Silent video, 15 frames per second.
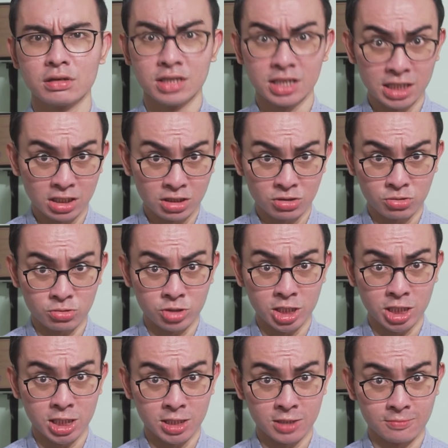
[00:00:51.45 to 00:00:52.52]

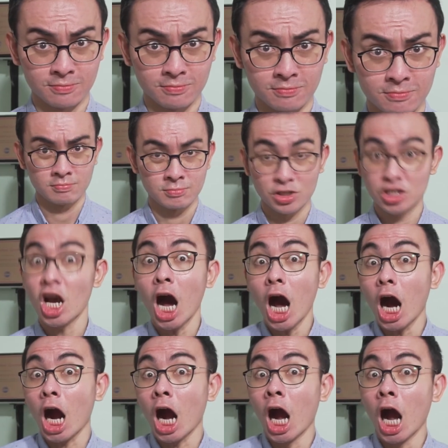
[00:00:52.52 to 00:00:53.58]
angry,
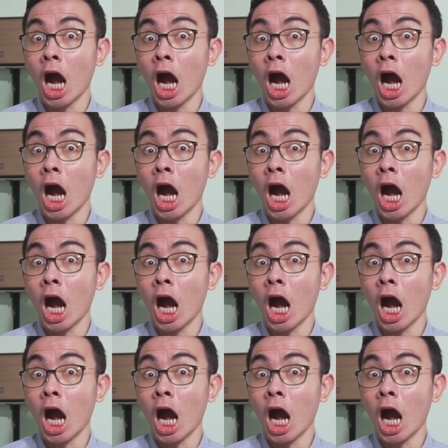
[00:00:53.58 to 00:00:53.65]
shocked.